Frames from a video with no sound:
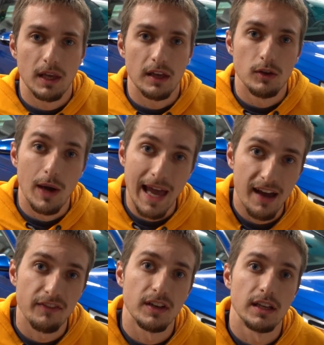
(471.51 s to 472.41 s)
that you
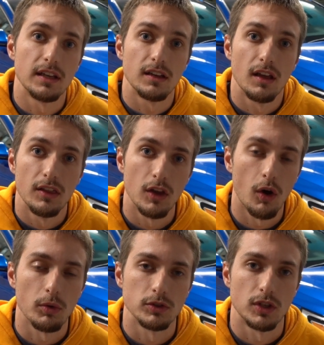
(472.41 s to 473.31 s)
have to get the
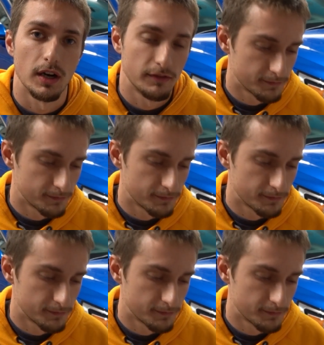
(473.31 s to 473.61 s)
all-wheel drive.